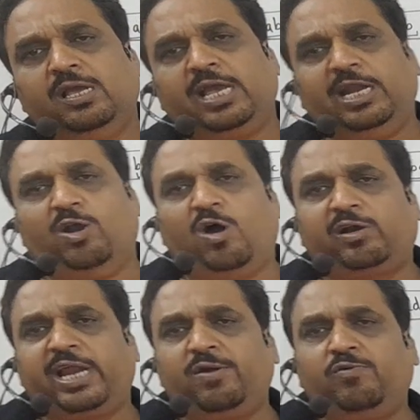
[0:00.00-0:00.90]
In
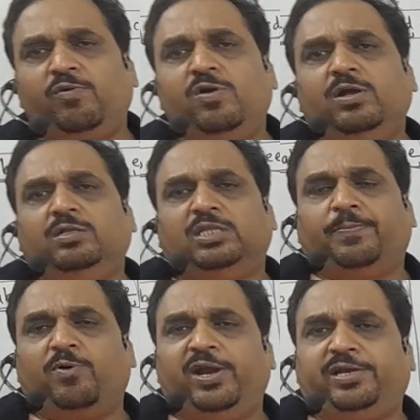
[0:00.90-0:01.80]
octave, the
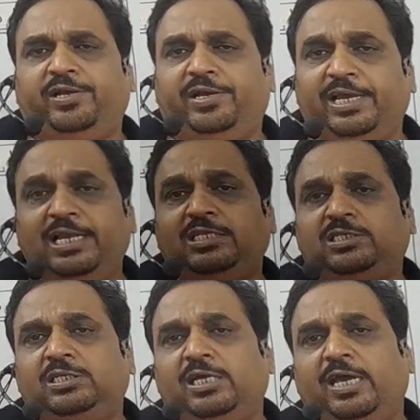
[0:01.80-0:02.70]
poet
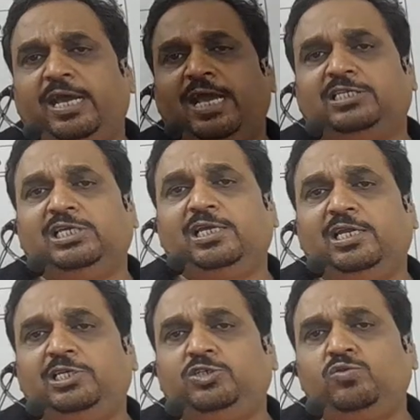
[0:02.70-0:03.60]
deals a single
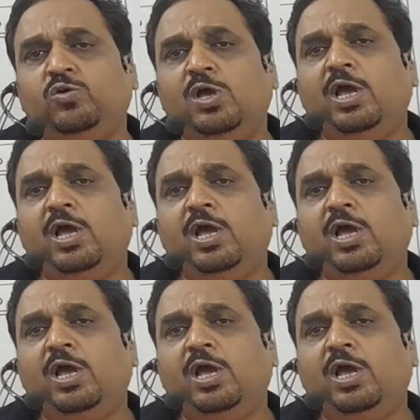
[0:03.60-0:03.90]
issue,